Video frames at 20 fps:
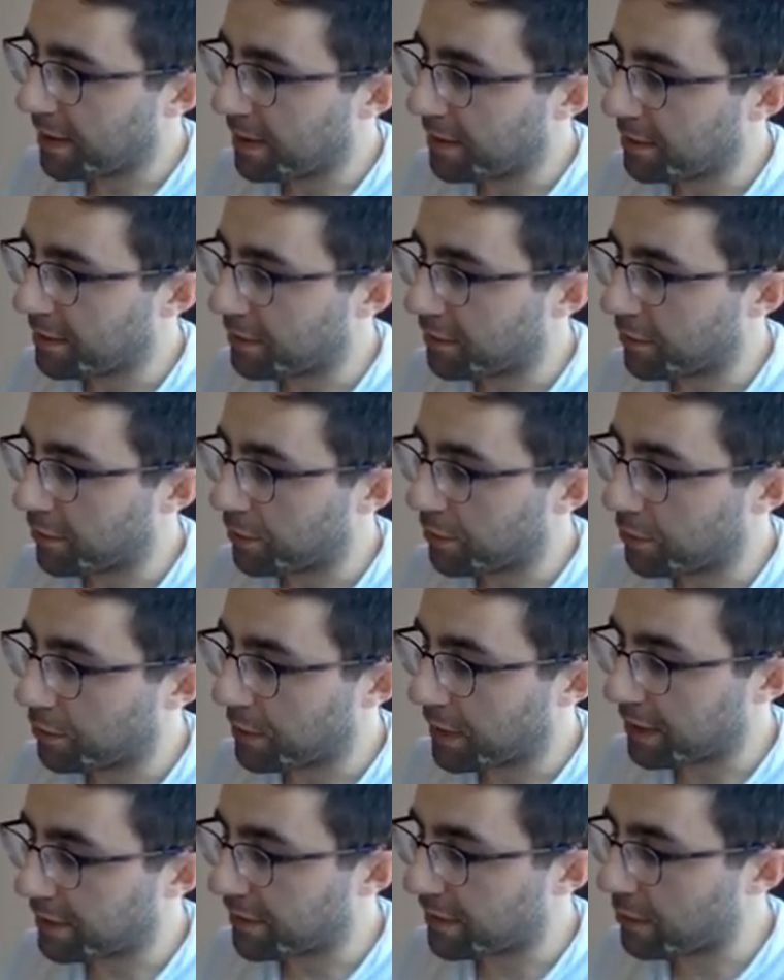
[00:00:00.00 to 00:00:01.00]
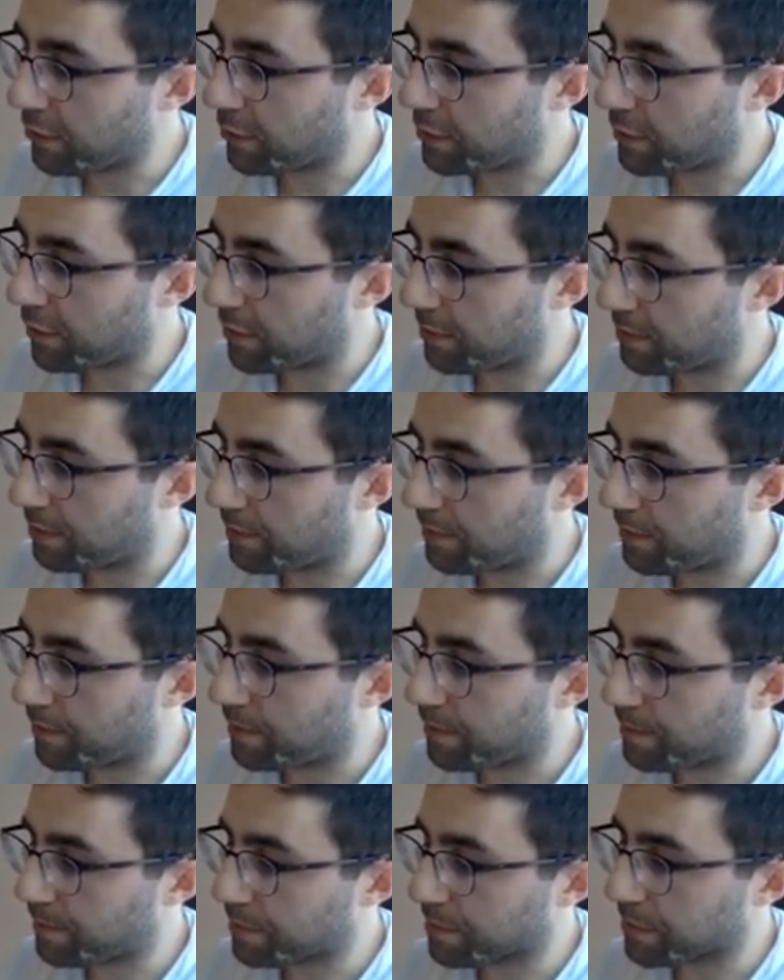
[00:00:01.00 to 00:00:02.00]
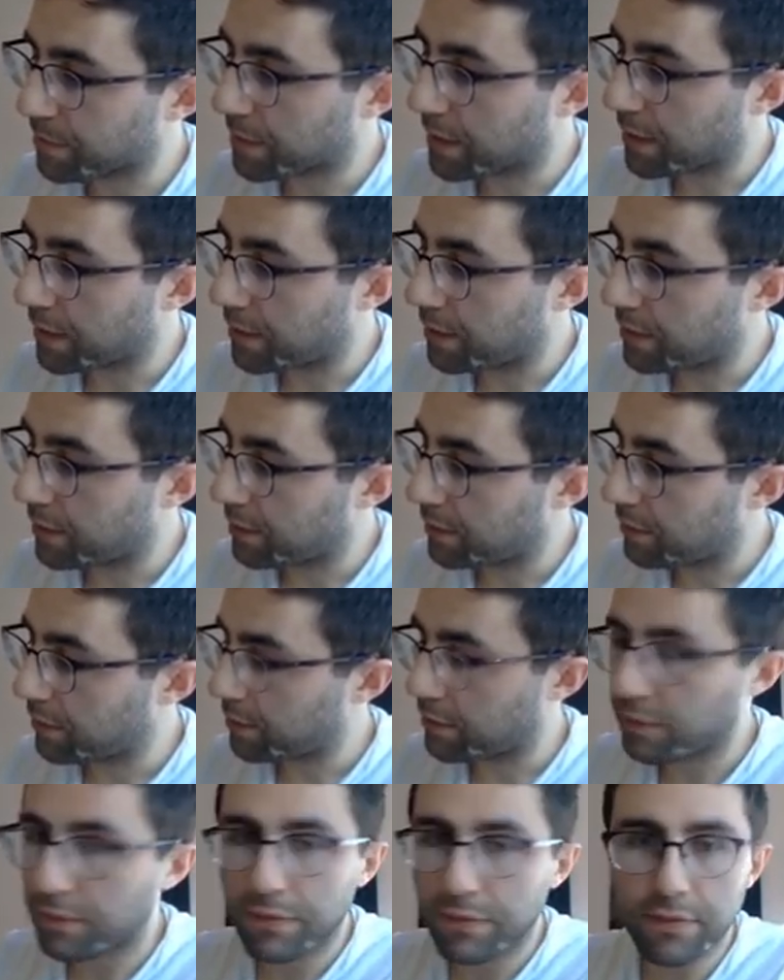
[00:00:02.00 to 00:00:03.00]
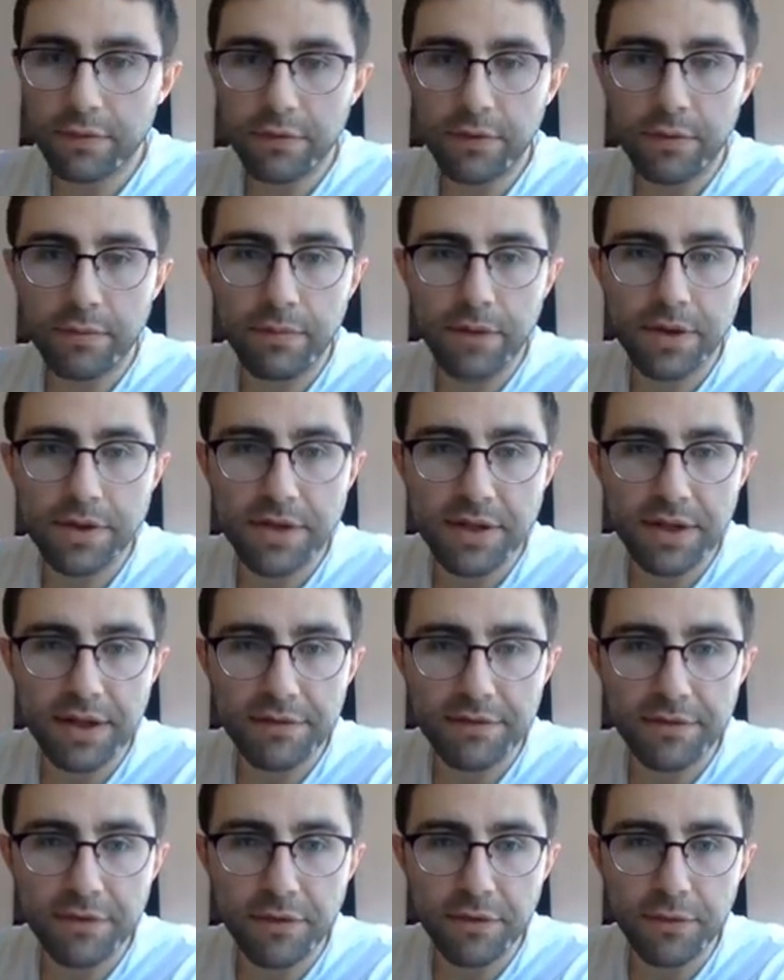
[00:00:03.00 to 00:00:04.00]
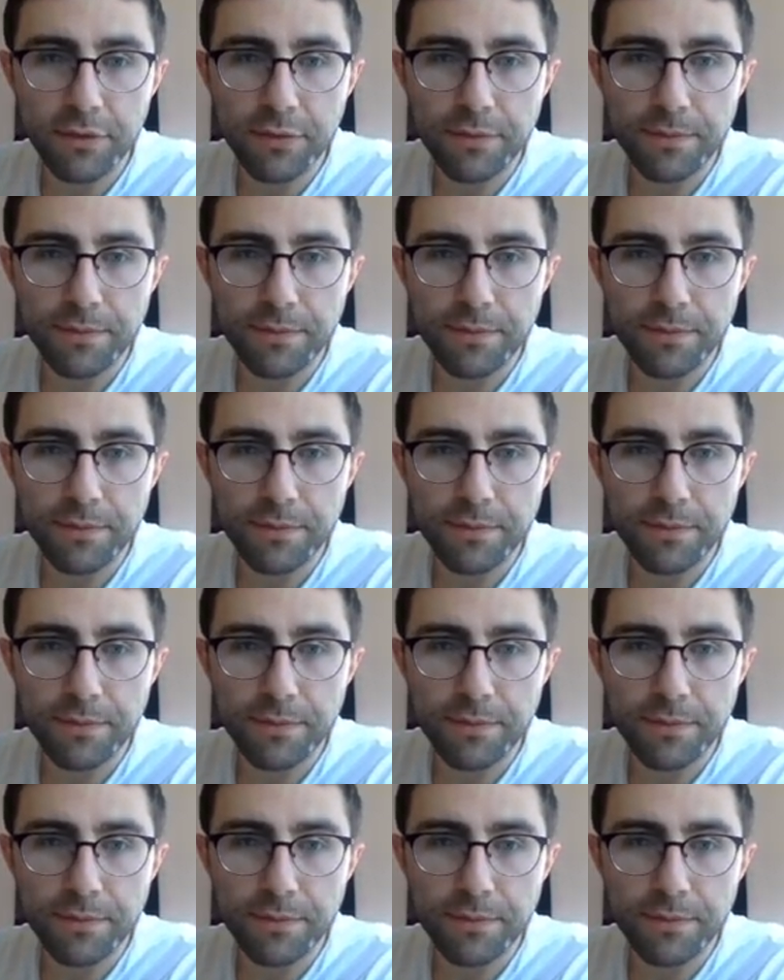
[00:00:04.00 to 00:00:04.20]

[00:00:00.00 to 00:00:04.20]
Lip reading: So that's that one done. So not much left to do.